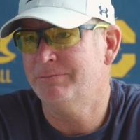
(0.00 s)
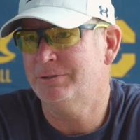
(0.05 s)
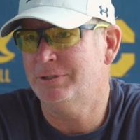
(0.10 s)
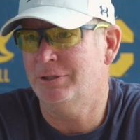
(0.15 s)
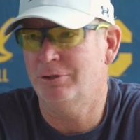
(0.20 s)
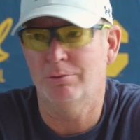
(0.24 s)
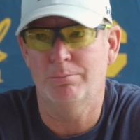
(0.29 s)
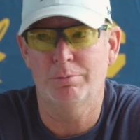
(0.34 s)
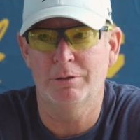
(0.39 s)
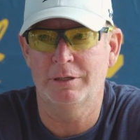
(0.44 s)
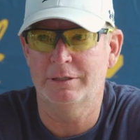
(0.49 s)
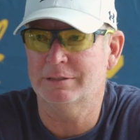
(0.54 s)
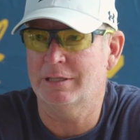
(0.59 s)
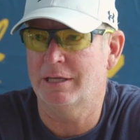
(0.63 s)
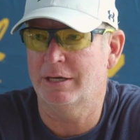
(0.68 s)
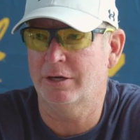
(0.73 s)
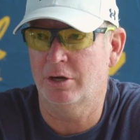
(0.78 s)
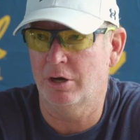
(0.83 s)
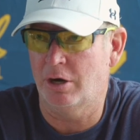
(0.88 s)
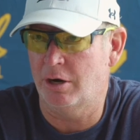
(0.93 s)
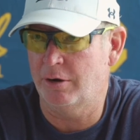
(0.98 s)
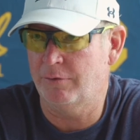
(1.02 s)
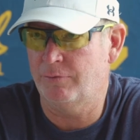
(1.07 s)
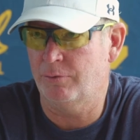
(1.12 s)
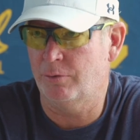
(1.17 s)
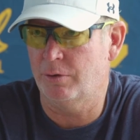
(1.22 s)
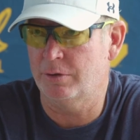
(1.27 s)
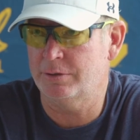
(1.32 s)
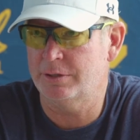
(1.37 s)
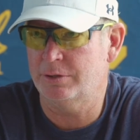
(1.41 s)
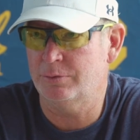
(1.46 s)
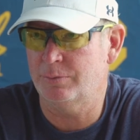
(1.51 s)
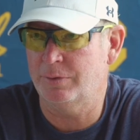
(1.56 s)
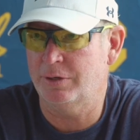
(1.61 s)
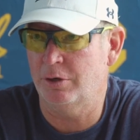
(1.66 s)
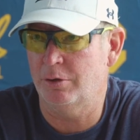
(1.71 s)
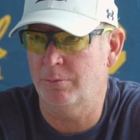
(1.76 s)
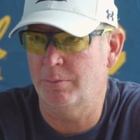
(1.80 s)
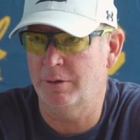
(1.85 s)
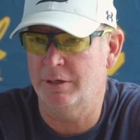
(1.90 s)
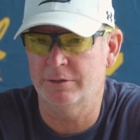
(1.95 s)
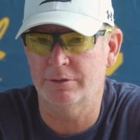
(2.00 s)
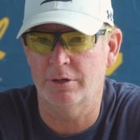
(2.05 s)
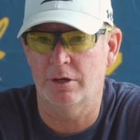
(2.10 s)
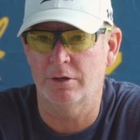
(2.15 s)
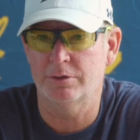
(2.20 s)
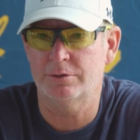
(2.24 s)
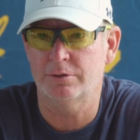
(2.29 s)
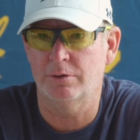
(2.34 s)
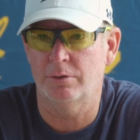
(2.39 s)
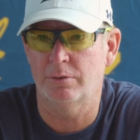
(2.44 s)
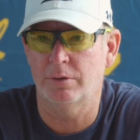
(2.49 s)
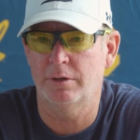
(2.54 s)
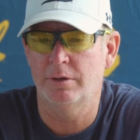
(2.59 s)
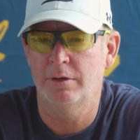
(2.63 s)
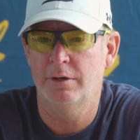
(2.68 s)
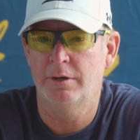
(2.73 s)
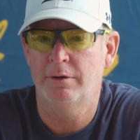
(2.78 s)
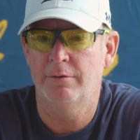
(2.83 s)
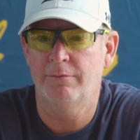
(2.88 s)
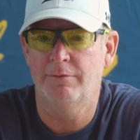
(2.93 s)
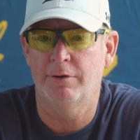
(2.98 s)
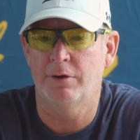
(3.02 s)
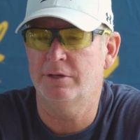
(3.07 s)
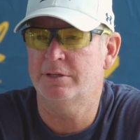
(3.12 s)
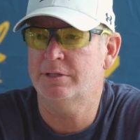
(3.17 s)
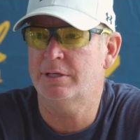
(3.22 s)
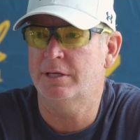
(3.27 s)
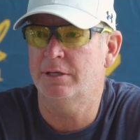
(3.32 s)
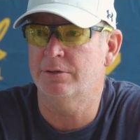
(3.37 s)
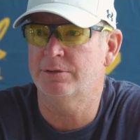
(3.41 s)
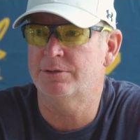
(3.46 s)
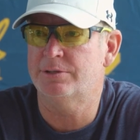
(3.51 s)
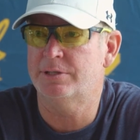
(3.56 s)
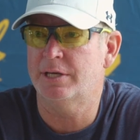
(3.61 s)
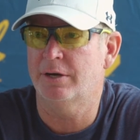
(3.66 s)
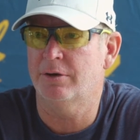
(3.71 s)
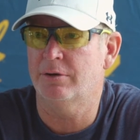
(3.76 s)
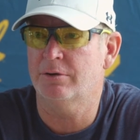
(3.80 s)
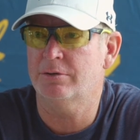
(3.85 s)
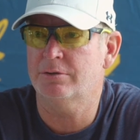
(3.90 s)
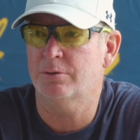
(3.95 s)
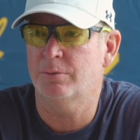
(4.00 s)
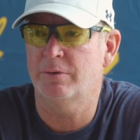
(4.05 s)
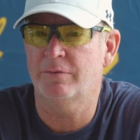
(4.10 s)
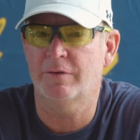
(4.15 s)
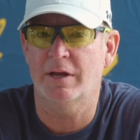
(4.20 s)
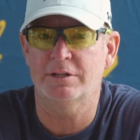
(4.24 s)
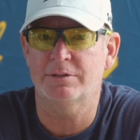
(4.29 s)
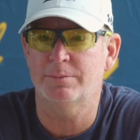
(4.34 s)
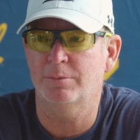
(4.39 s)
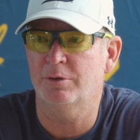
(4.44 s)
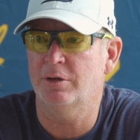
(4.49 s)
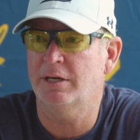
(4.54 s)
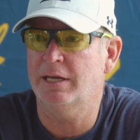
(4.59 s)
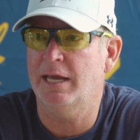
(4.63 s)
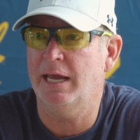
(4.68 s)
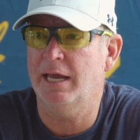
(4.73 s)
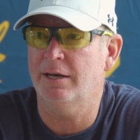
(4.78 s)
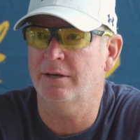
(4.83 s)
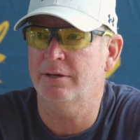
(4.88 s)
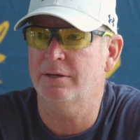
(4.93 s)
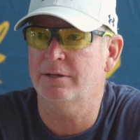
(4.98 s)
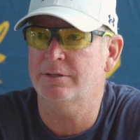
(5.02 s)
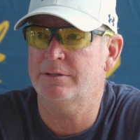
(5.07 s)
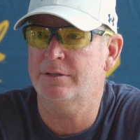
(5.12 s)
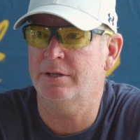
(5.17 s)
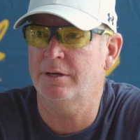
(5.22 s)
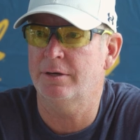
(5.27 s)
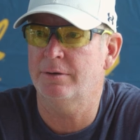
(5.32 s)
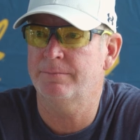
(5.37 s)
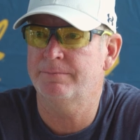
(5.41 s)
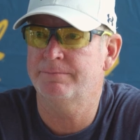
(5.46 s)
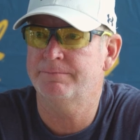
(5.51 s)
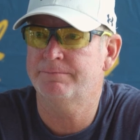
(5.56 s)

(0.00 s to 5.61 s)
Sindo plays a lot of guard for us, as we know, but he's also a very skilled center. So we've got some good candidates there.